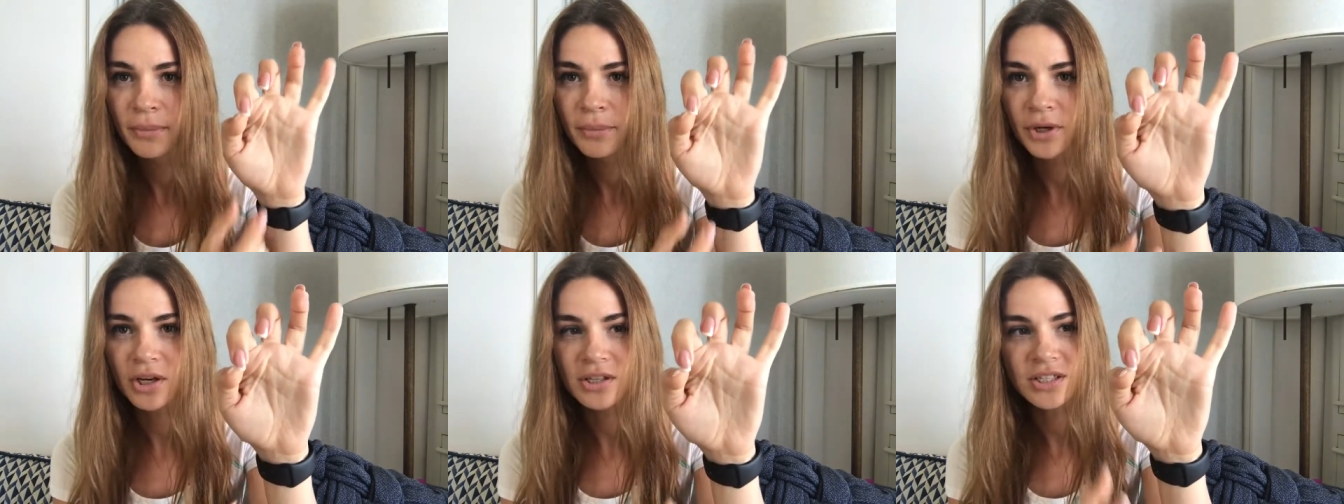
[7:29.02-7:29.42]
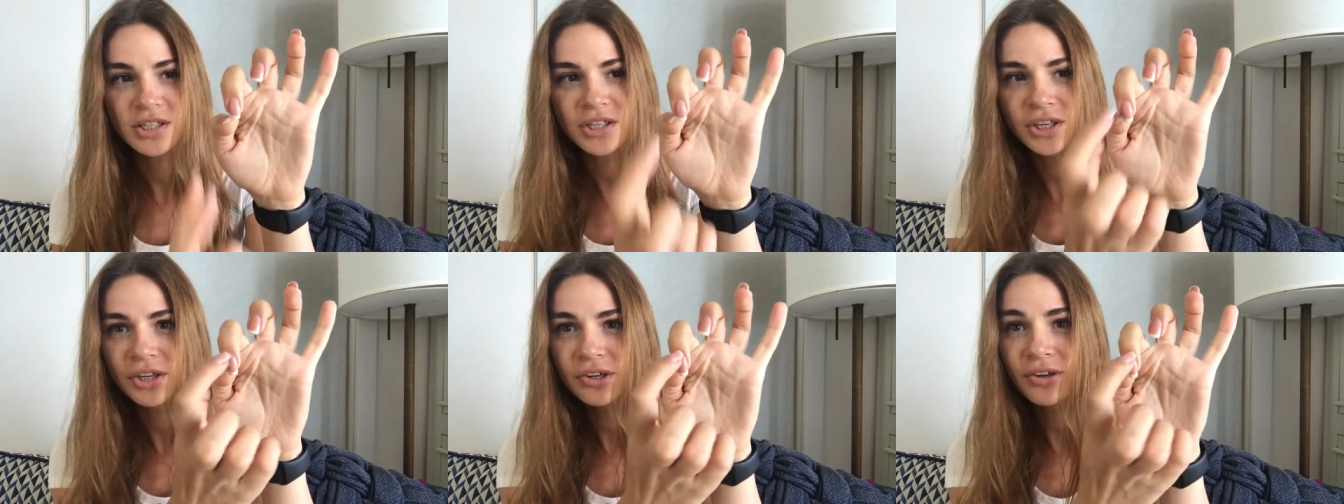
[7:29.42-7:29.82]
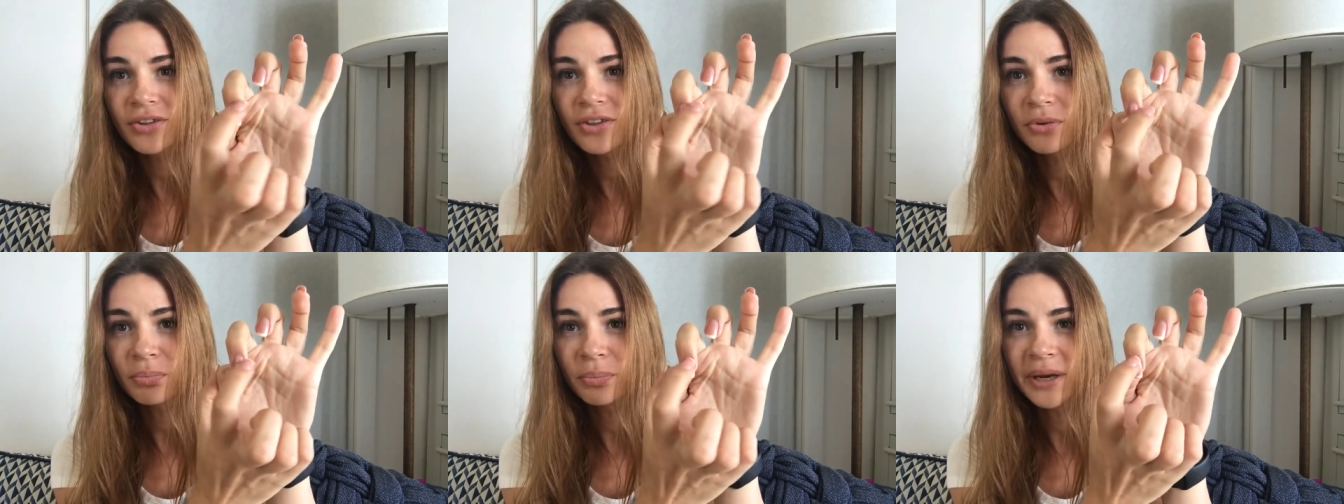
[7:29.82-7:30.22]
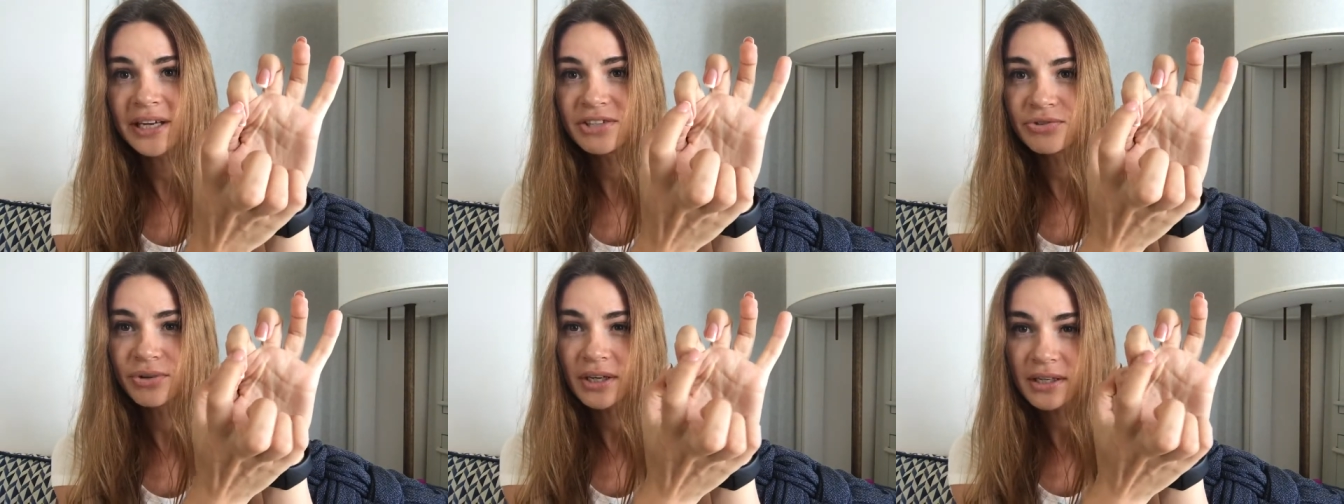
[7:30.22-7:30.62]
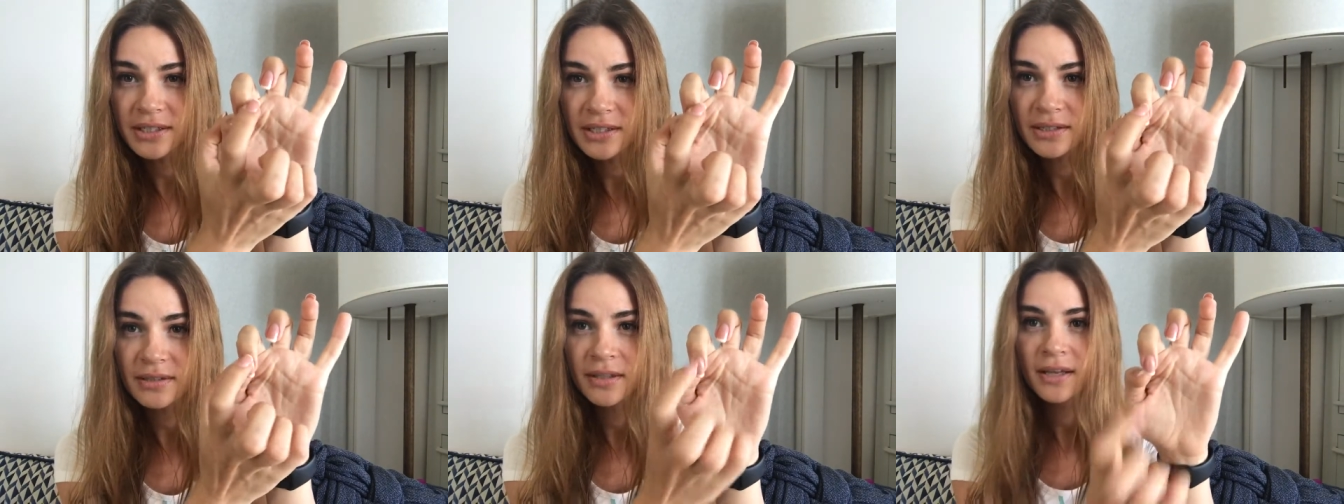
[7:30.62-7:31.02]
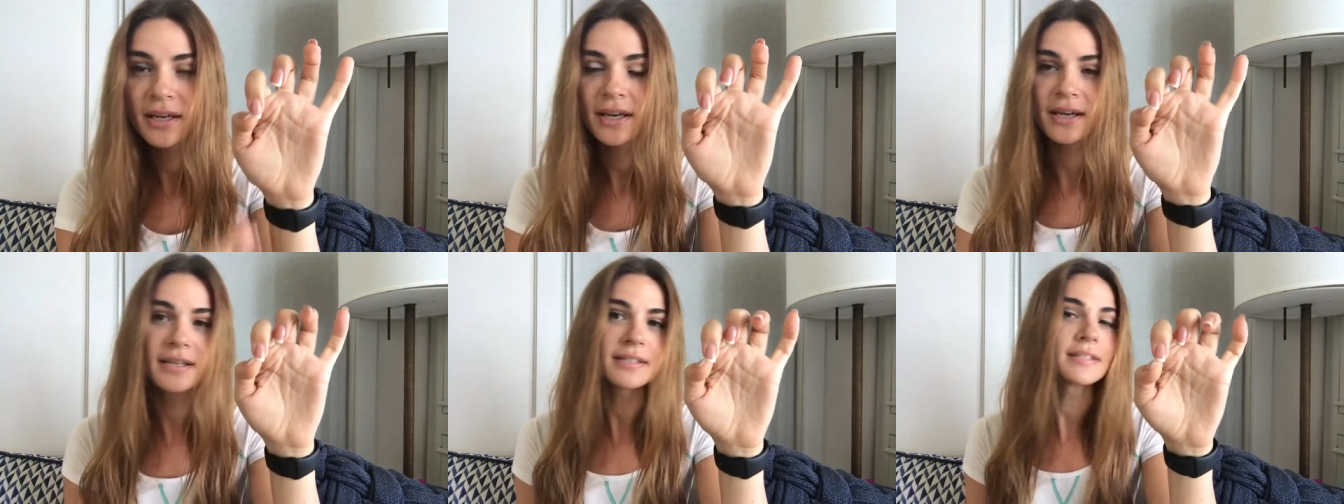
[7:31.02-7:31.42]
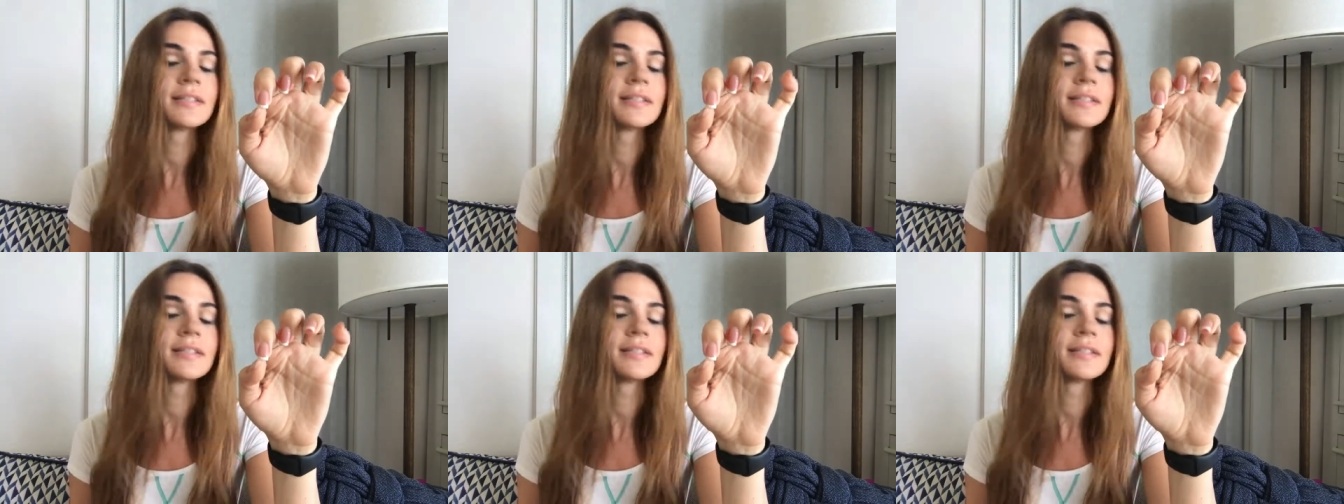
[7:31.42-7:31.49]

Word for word: Because here the matrix is,